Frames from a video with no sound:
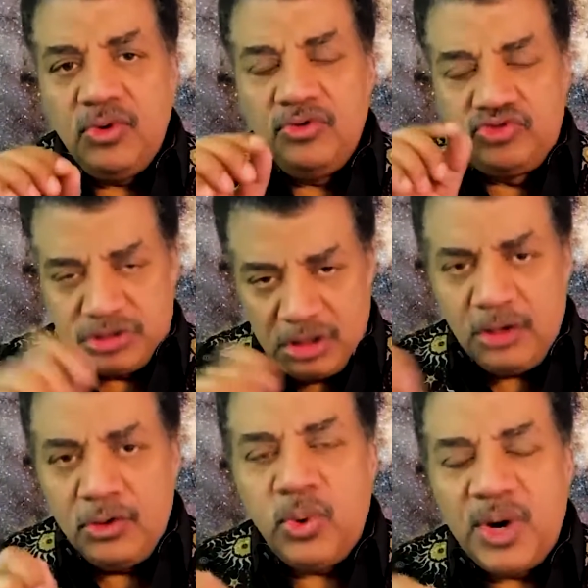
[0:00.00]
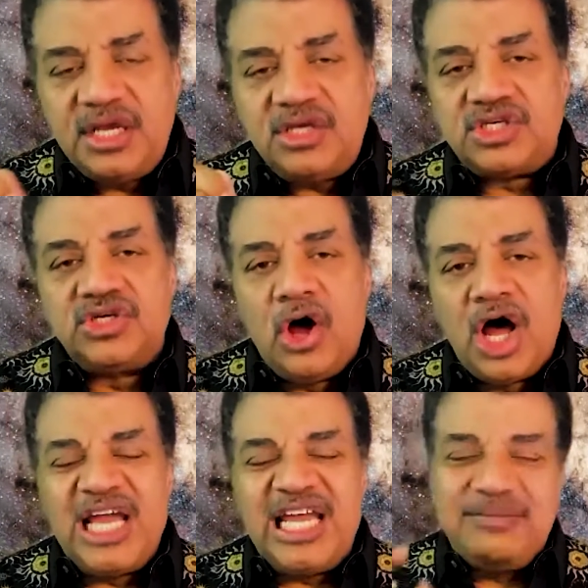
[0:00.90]
drew what he
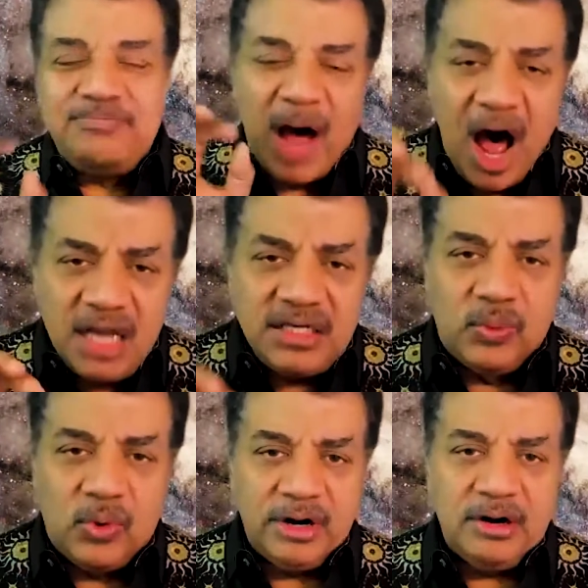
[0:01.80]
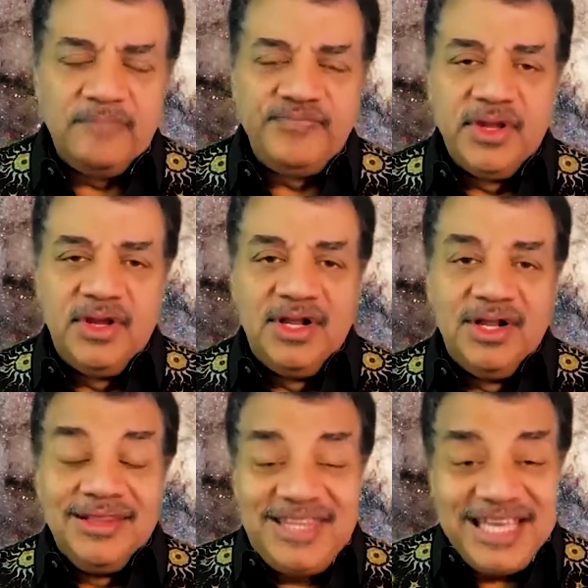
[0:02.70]
saw in pond water.
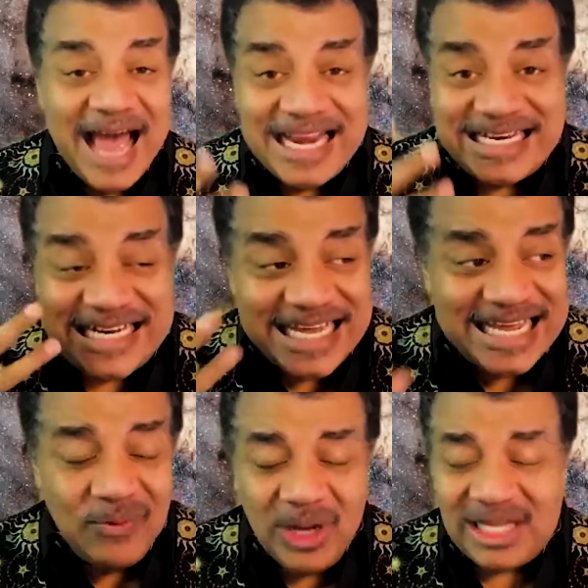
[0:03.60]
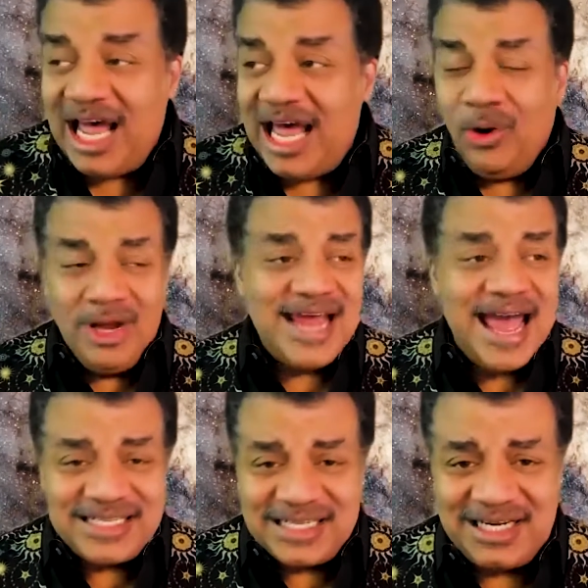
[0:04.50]
The idea, what kind of
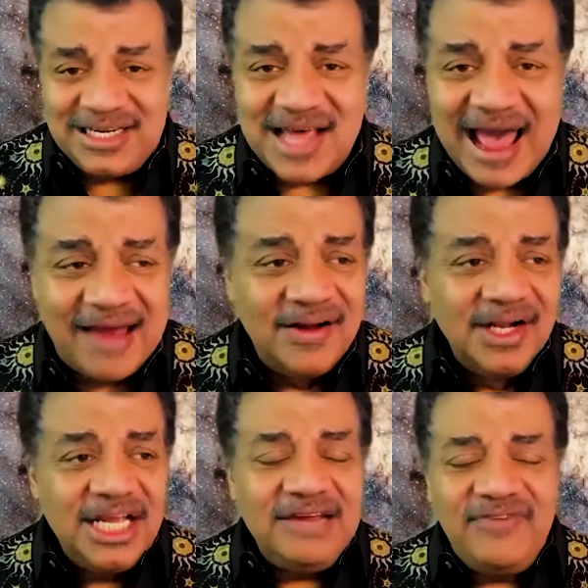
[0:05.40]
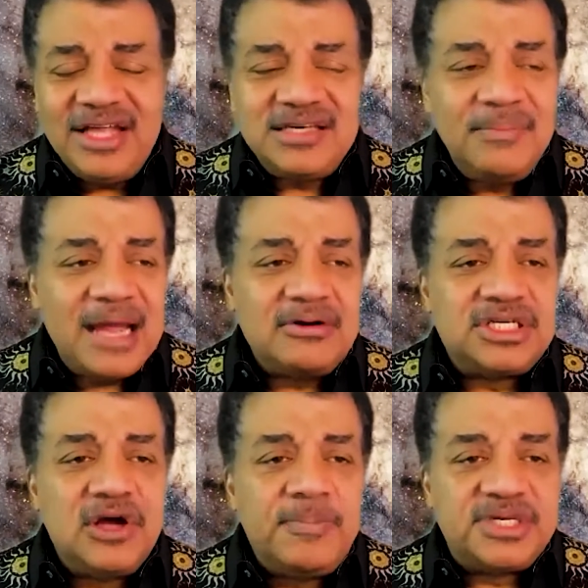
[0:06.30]
audacity is that? He invents a
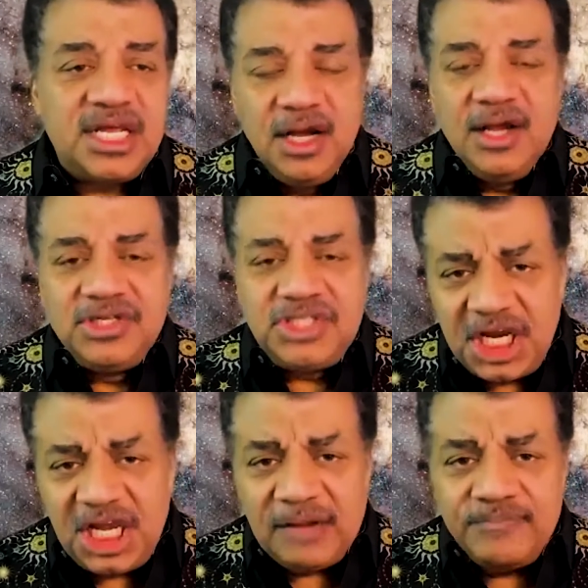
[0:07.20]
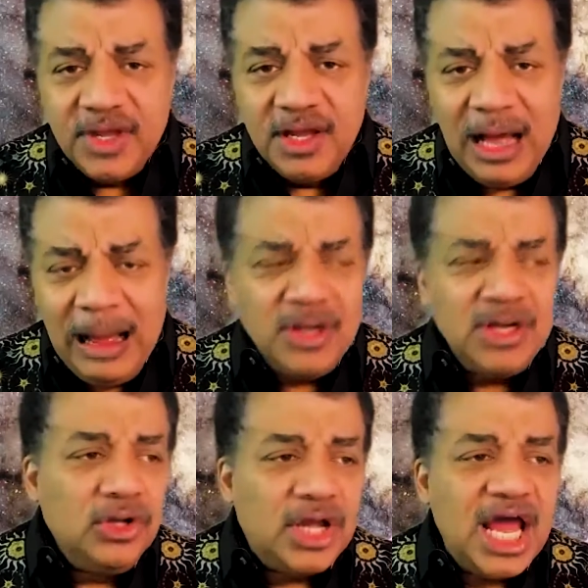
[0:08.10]
microscope and said, gee, I'm going to
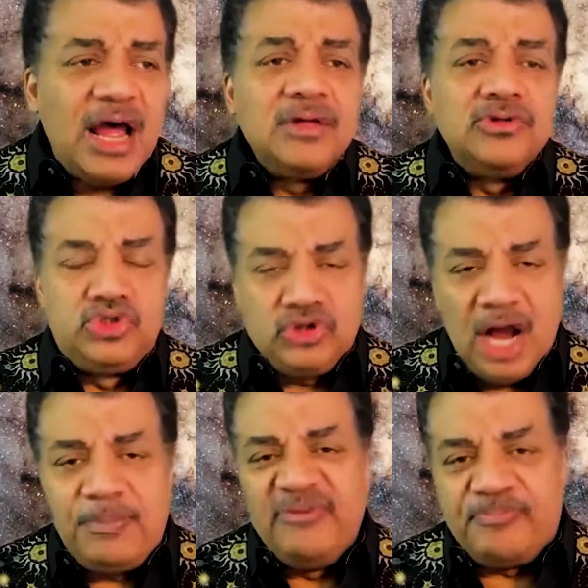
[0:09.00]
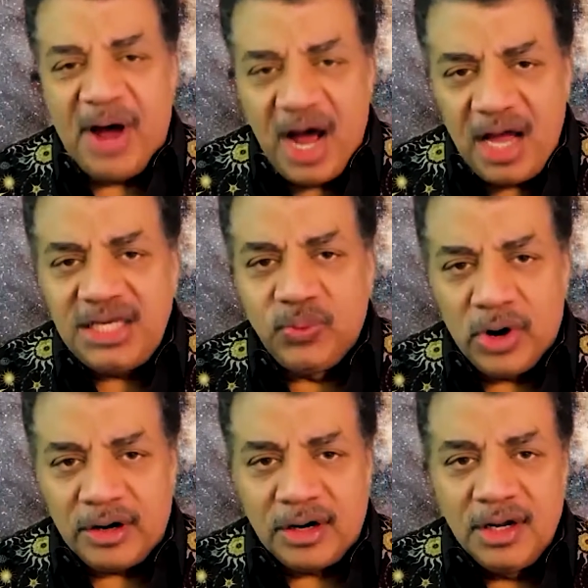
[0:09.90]
look at a drop of pond
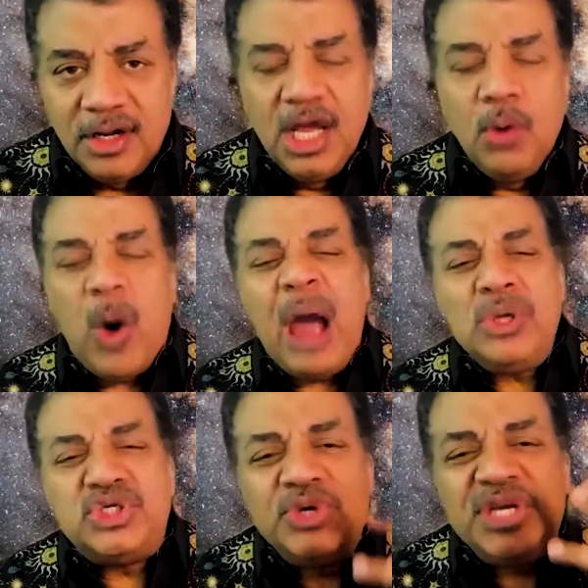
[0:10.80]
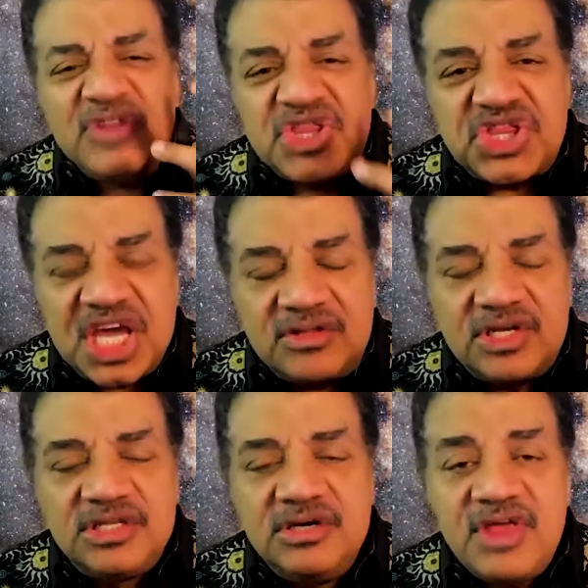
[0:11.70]
water. Why would you even think
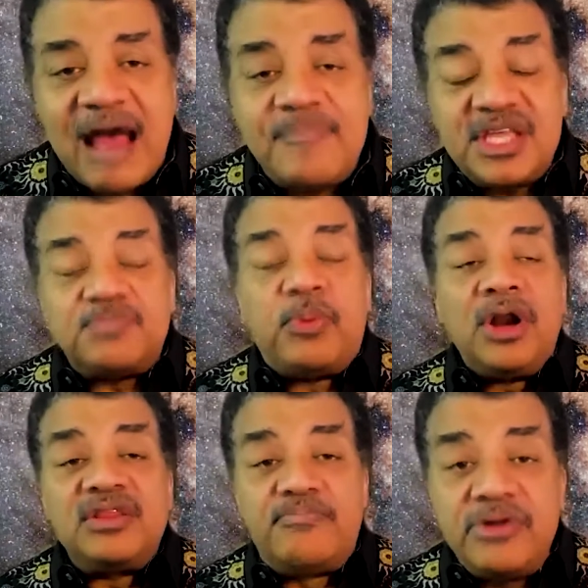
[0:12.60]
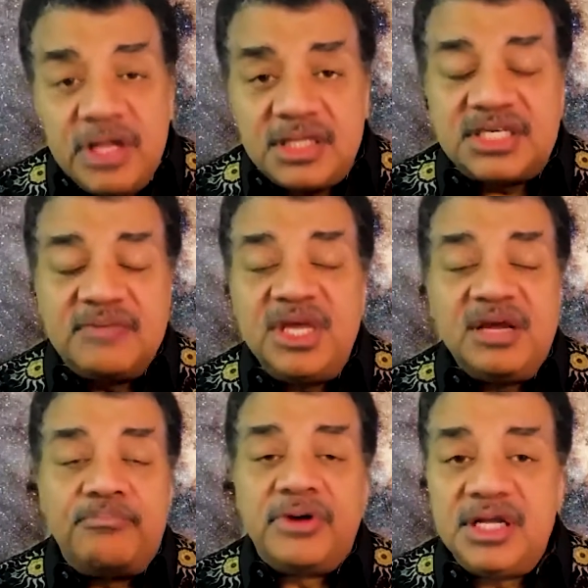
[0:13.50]
to do that? That's part of the brilliance of being
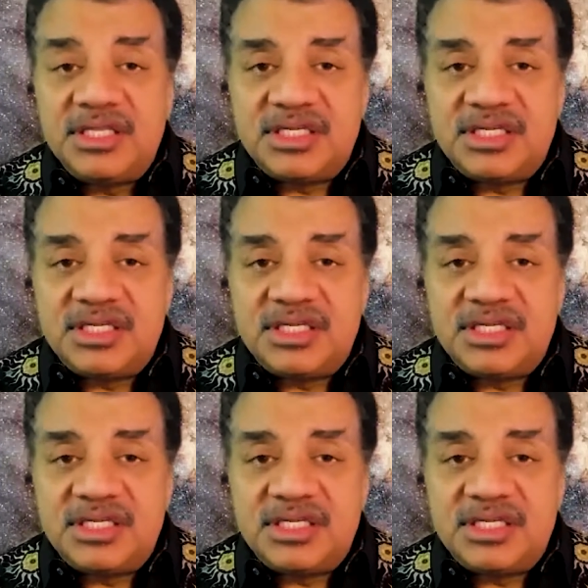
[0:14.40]
a brilliant